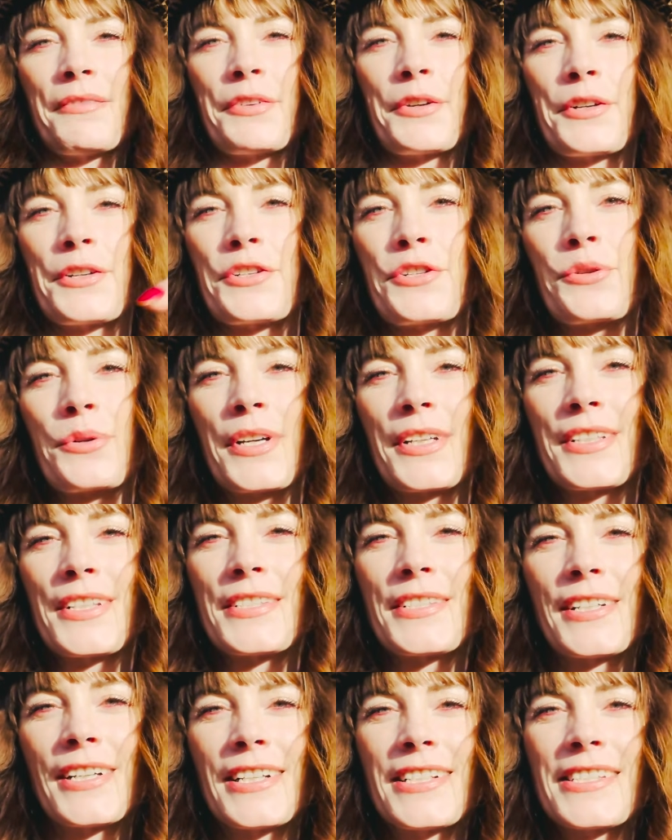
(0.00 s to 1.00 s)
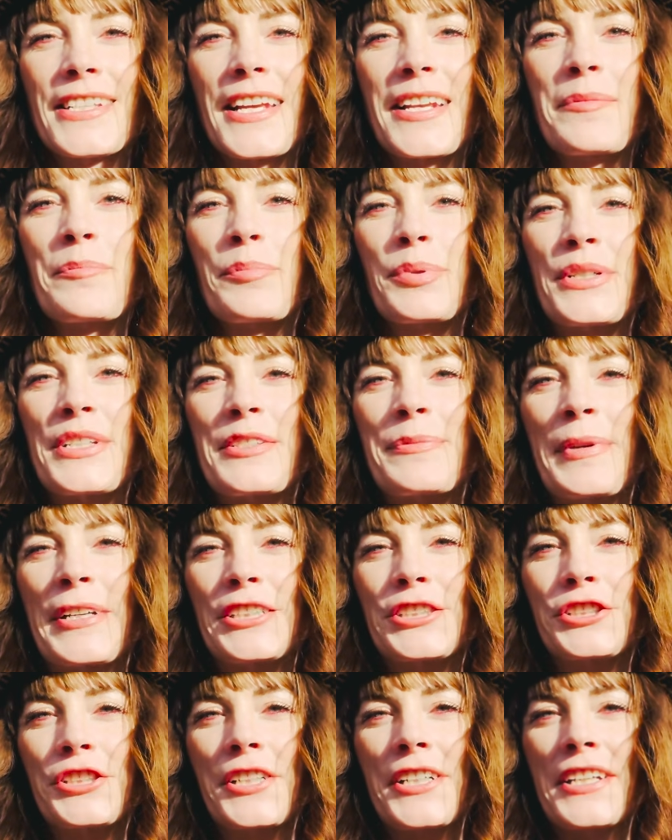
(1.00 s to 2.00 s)
you're enjoying this content, please
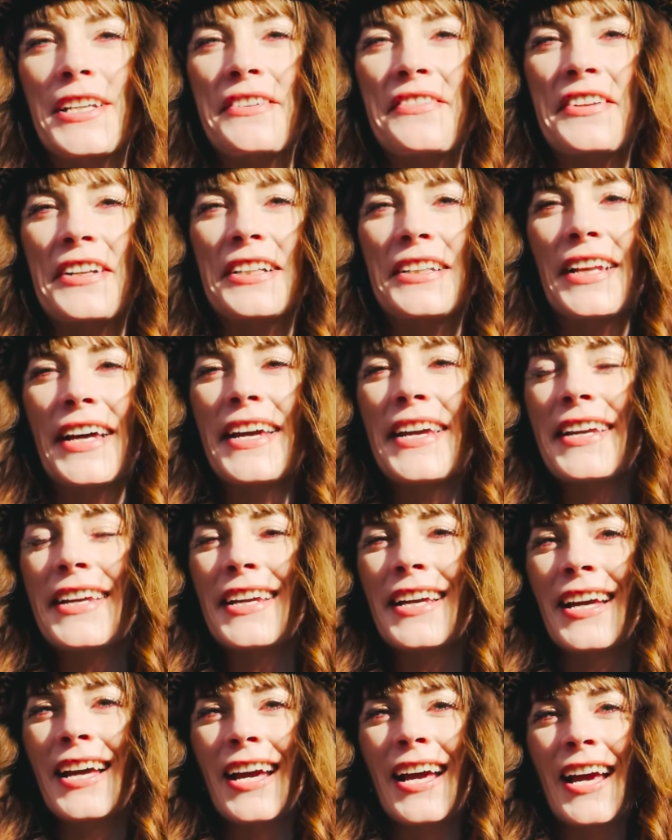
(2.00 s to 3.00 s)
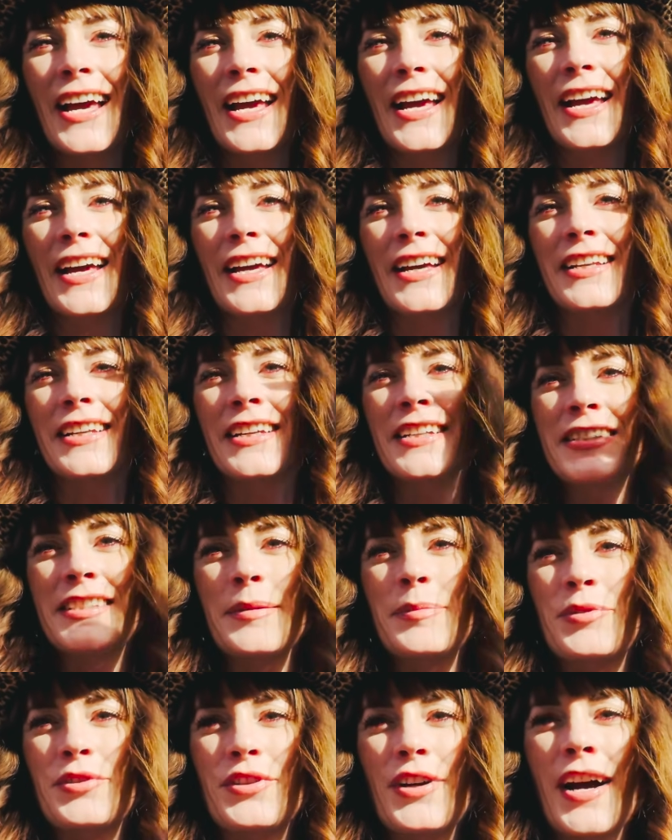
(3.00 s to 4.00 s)
make sure to give it a like and hit
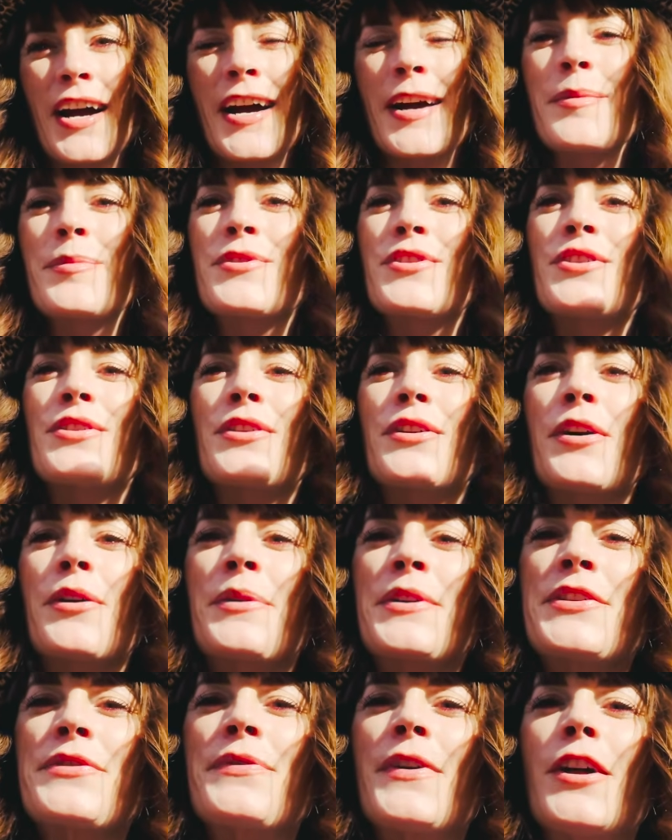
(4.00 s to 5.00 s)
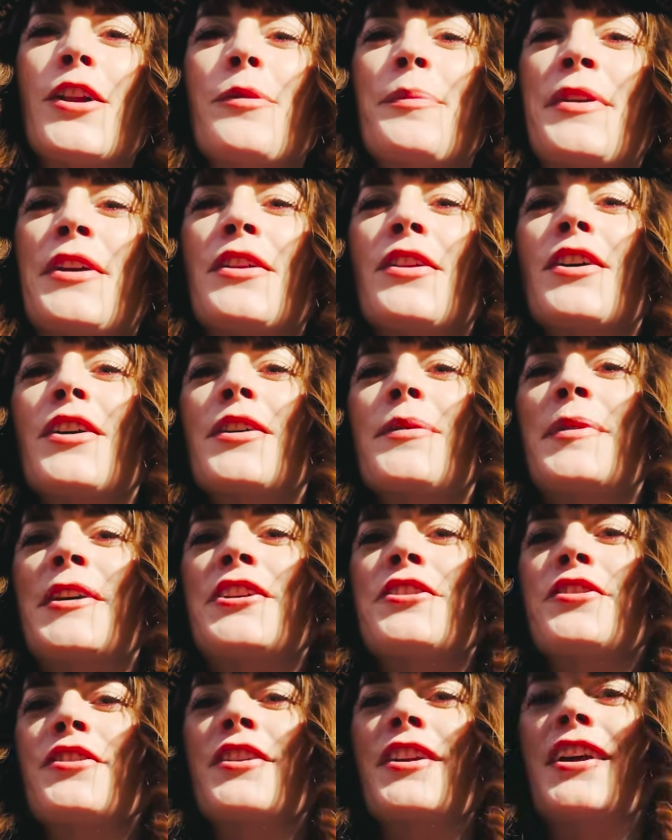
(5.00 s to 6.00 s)
subscribe so you can always follow me along
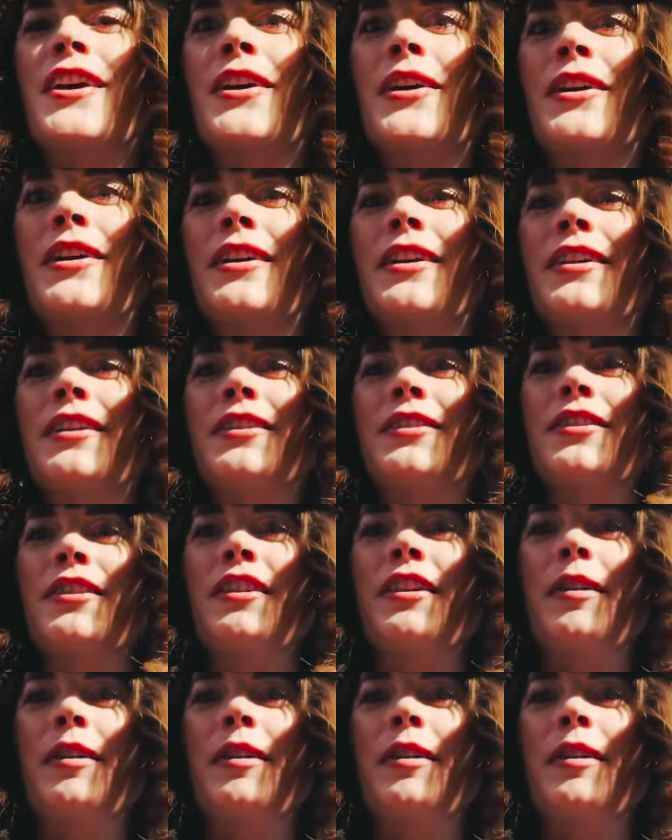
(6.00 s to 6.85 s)
my journey into the